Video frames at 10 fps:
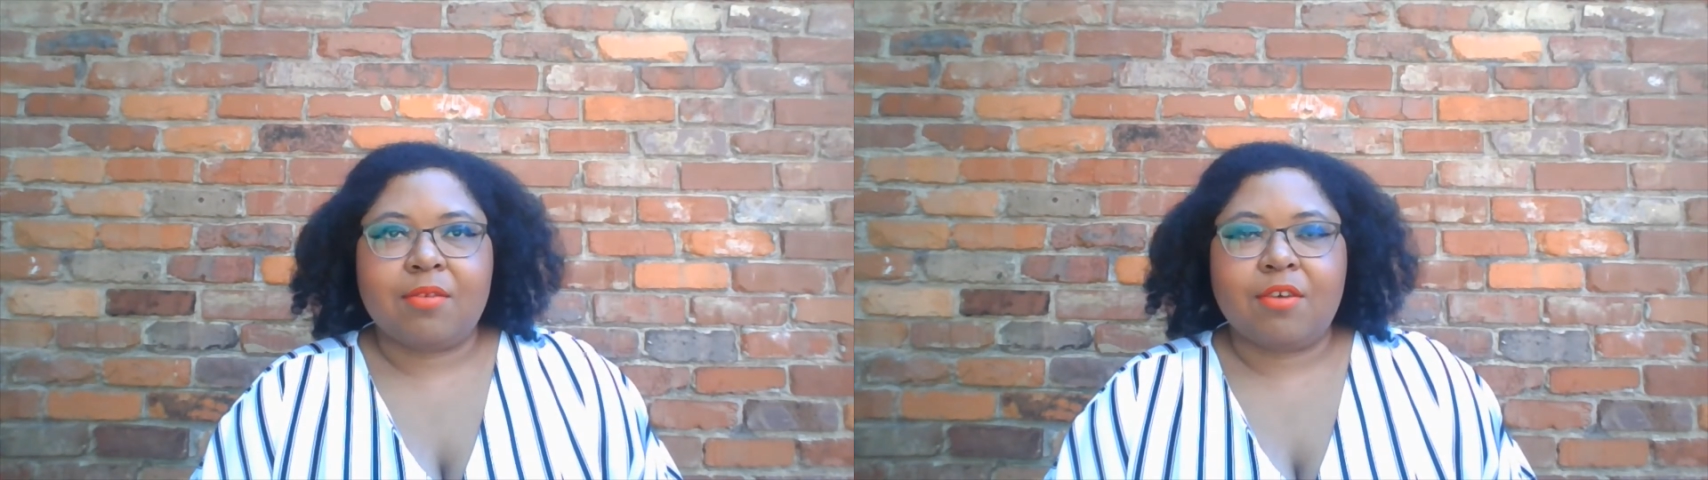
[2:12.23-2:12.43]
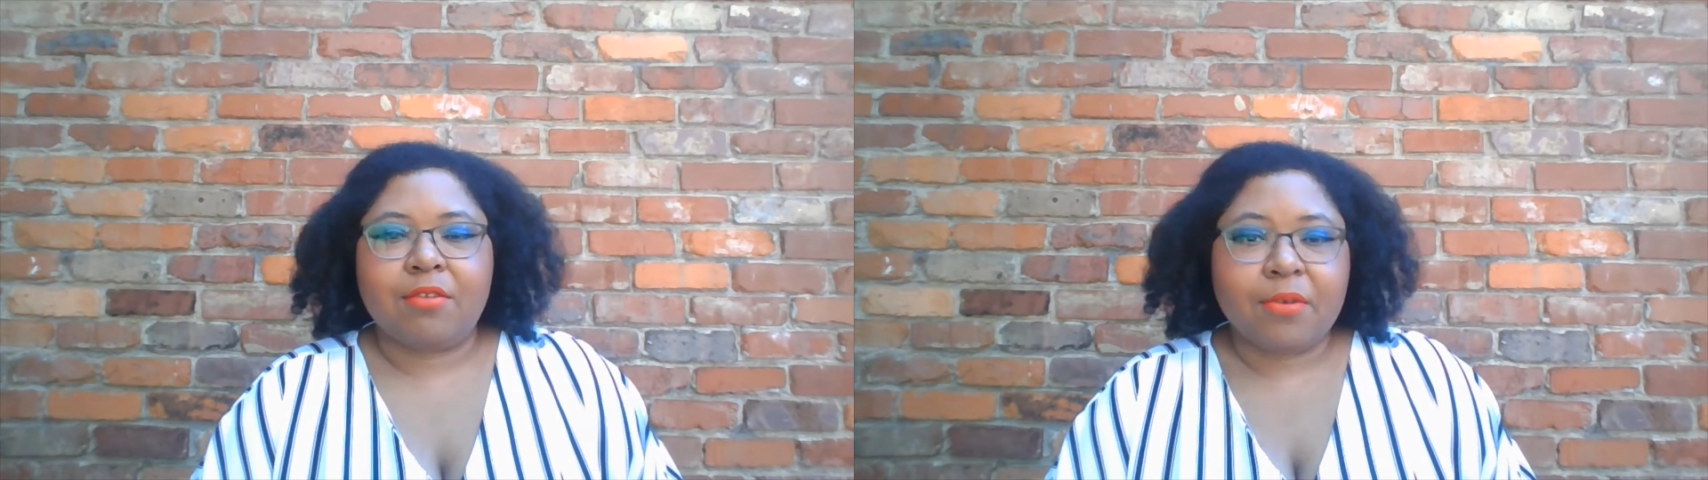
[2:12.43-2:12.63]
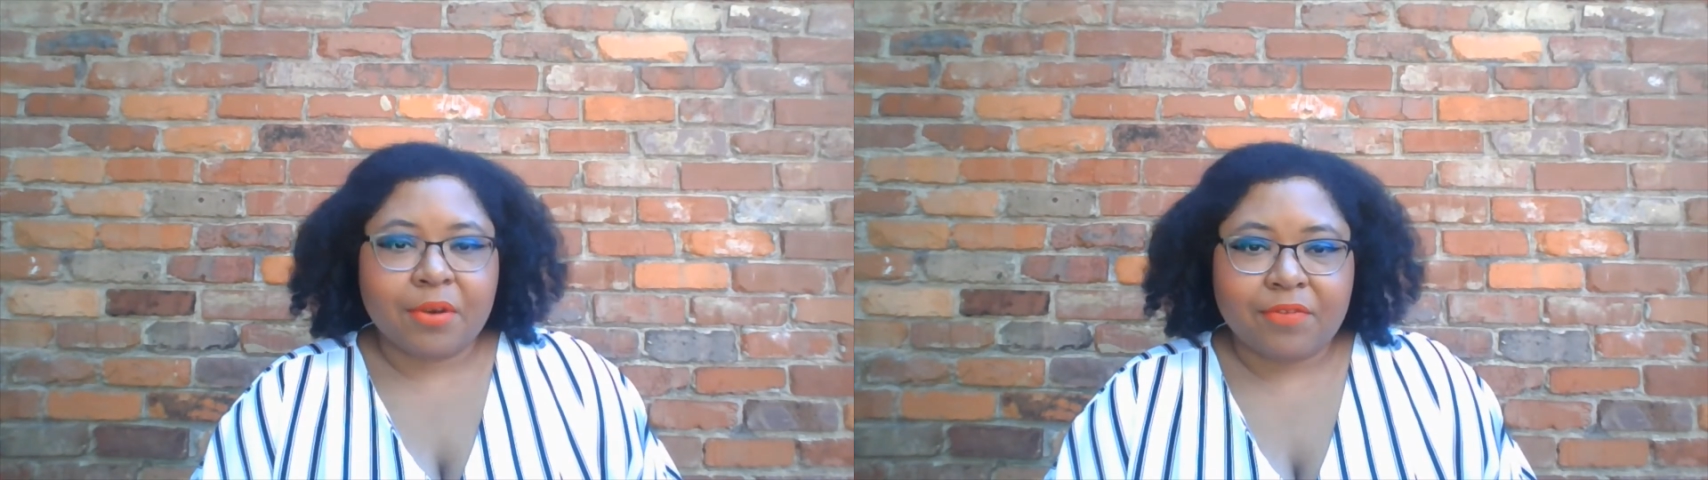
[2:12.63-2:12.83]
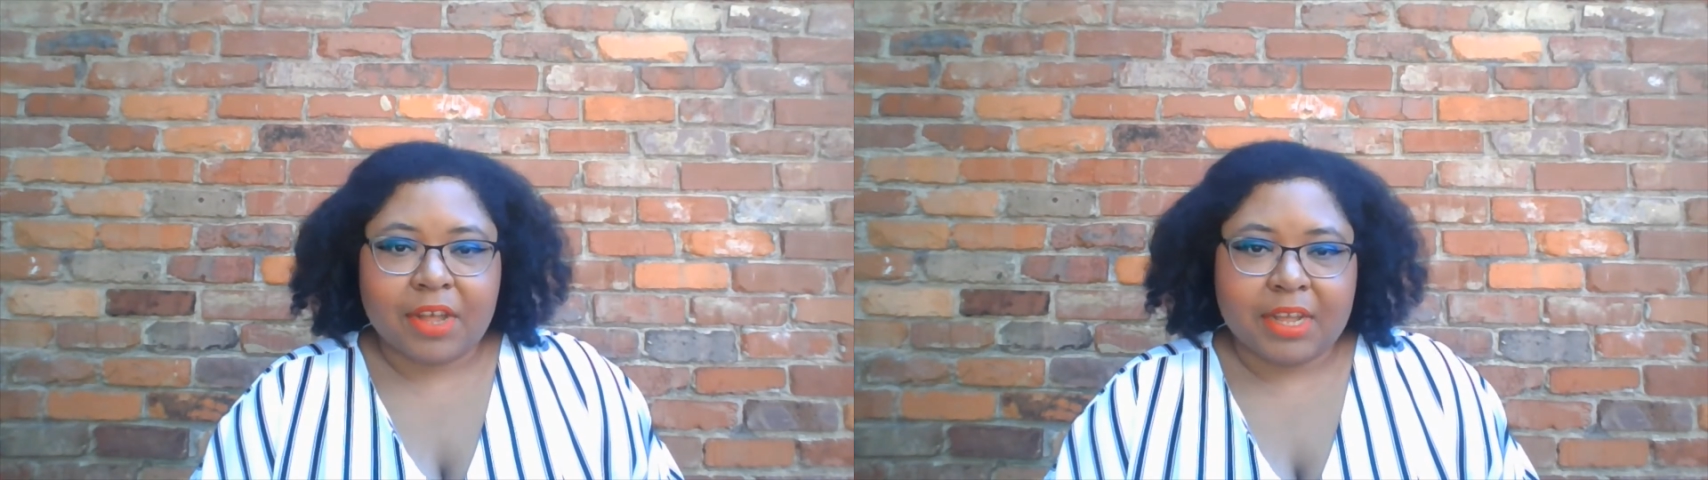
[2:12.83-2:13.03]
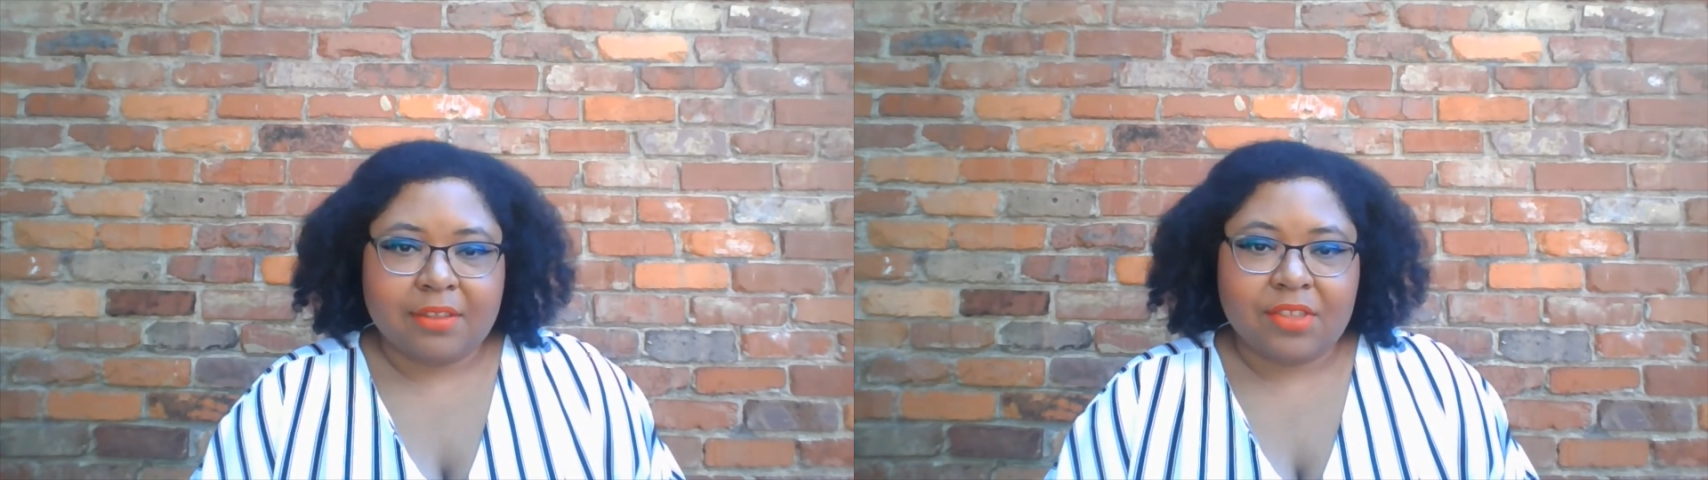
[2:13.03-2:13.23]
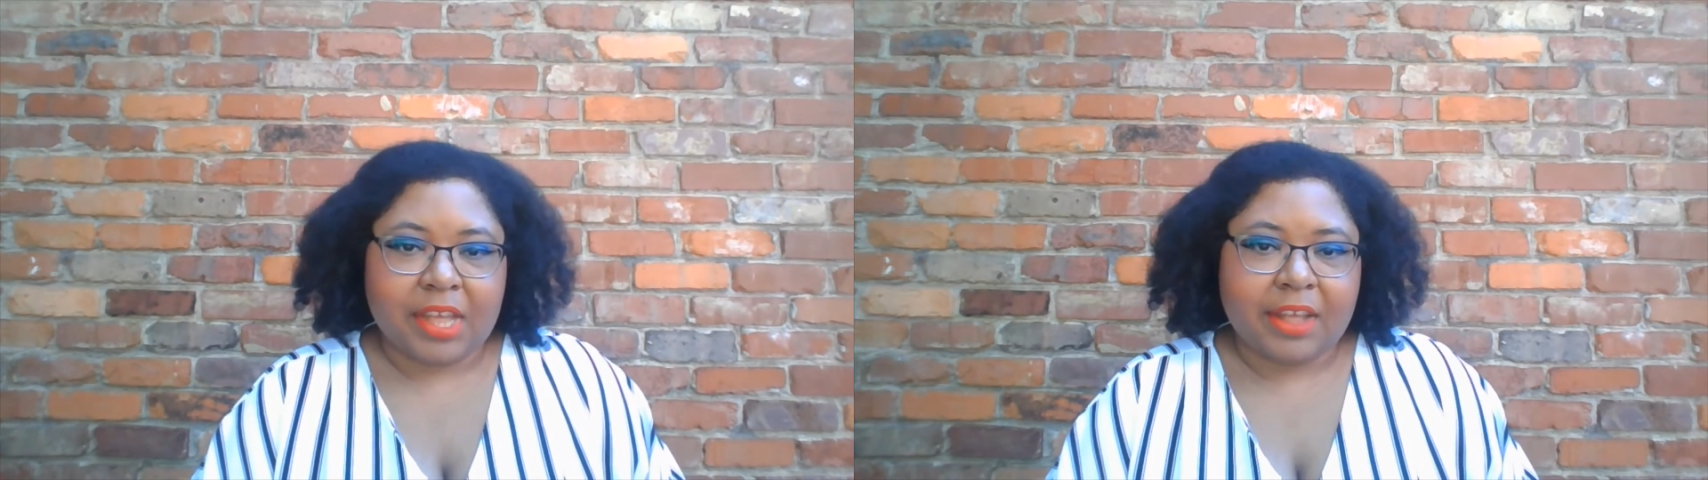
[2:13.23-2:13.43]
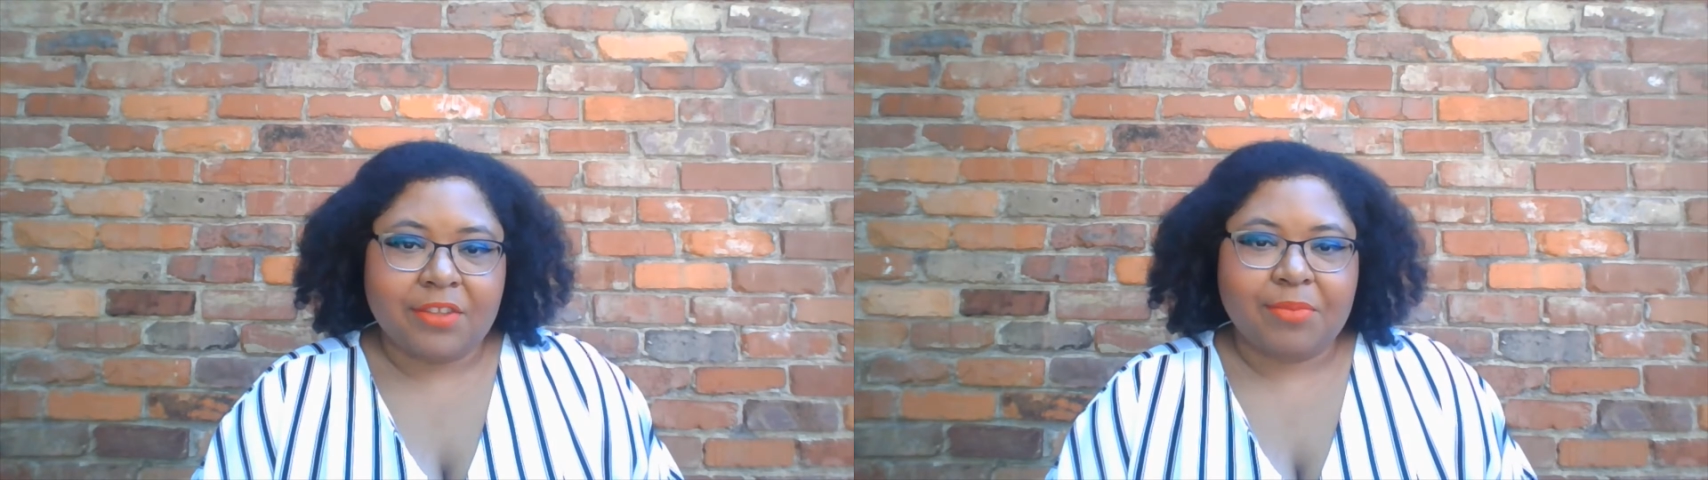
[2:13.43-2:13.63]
glorified sides,